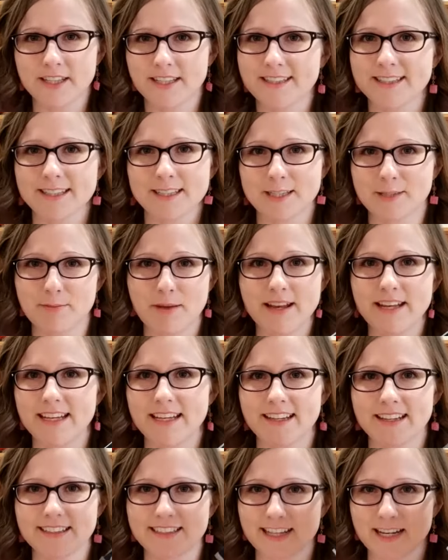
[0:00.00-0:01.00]
sense in
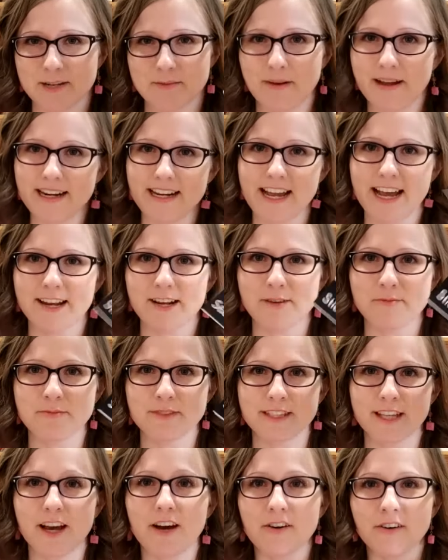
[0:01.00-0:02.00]
spending a ton of money on them,
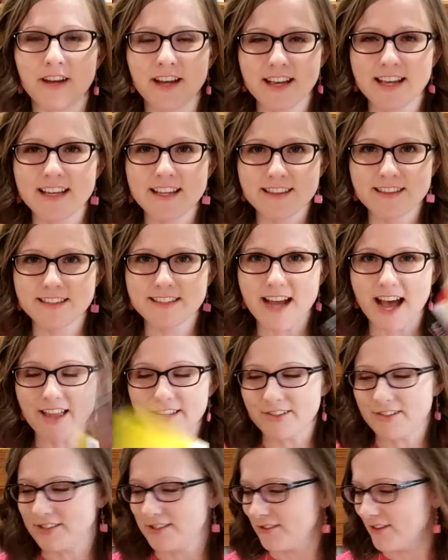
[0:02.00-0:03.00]
so the
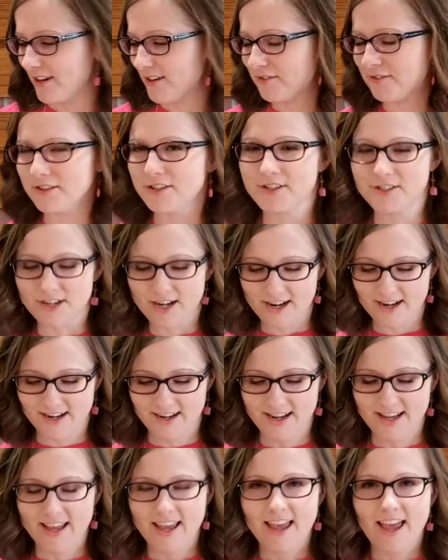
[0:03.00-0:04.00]
dollar store for sure.
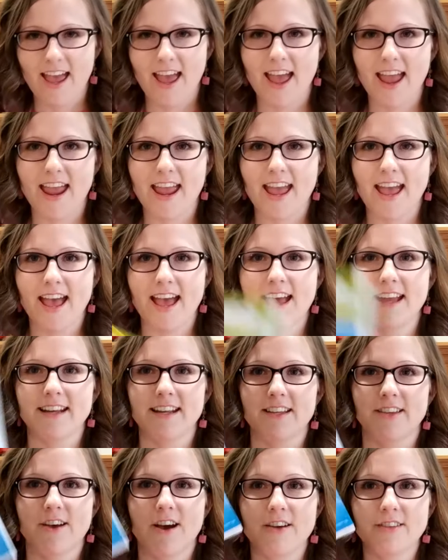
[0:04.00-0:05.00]
And
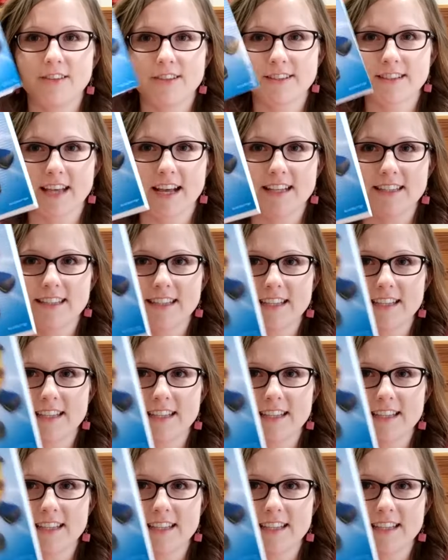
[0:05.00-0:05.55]
along those lines